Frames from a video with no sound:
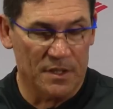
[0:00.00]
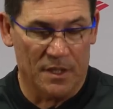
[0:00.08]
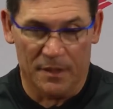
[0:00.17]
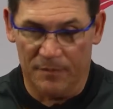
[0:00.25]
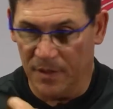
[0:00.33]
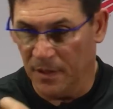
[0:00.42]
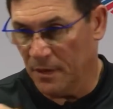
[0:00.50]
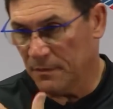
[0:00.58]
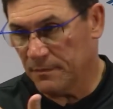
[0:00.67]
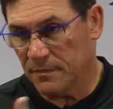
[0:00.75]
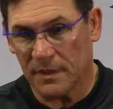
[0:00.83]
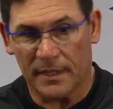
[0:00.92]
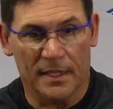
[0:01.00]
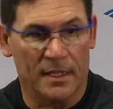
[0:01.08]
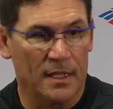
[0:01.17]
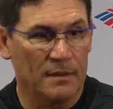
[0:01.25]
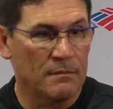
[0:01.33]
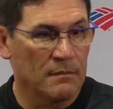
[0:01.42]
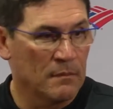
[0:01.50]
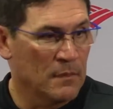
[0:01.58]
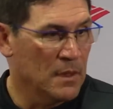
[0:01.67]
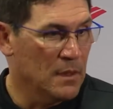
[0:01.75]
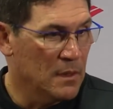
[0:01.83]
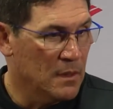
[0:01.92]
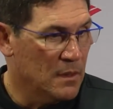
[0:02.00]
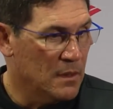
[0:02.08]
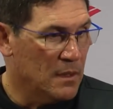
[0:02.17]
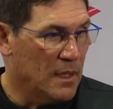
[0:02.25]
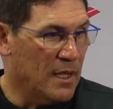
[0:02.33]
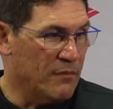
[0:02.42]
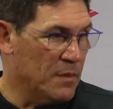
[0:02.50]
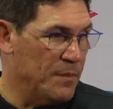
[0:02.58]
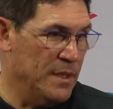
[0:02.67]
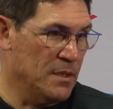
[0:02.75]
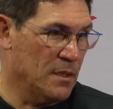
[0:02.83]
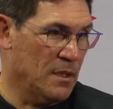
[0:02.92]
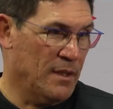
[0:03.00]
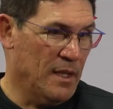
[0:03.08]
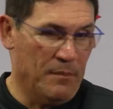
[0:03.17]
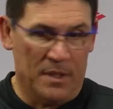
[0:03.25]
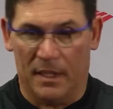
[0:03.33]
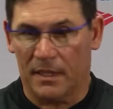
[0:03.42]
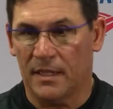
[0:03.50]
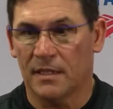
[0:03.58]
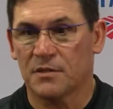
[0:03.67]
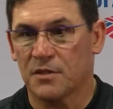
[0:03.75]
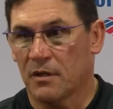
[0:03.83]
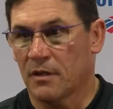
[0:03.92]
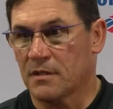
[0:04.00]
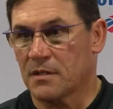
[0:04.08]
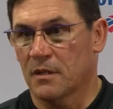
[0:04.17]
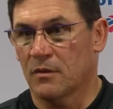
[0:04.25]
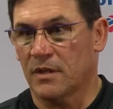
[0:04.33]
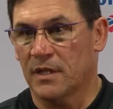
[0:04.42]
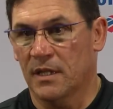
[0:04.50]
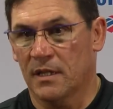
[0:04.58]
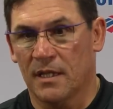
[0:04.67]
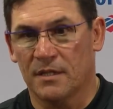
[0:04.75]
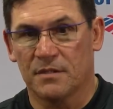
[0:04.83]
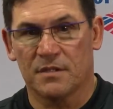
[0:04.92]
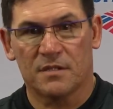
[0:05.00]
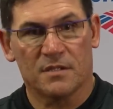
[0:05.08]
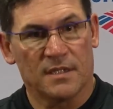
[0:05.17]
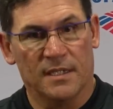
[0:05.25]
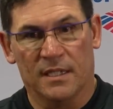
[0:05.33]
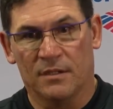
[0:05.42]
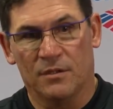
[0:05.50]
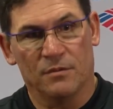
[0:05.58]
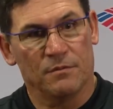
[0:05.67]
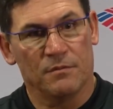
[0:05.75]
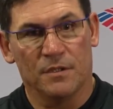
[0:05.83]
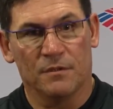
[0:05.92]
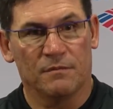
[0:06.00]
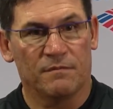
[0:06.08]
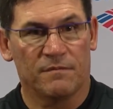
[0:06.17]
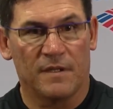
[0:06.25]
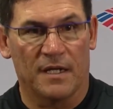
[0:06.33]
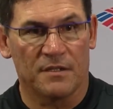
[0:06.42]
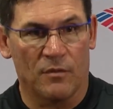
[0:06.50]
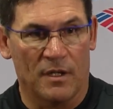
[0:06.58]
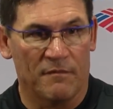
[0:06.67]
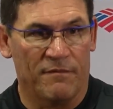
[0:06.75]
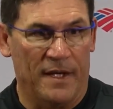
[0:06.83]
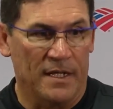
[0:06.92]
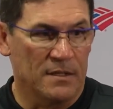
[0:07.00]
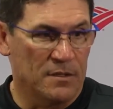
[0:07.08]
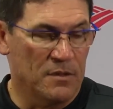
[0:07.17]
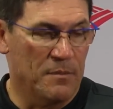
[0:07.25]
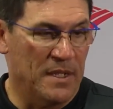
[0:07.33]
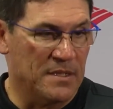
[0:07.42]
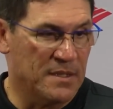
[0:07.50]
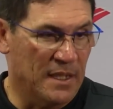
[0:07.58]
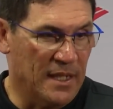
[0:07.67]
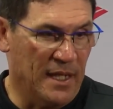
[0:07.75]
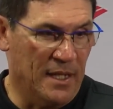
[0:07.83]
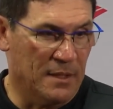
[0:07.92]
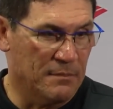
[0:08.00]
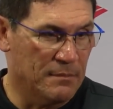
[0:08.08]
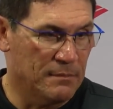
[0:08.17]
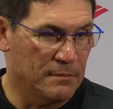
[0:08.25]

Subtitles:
you know, again, I have an opinion on that, but I can't share it. So, again, I just, again, you guys go out and fight and do the best they can.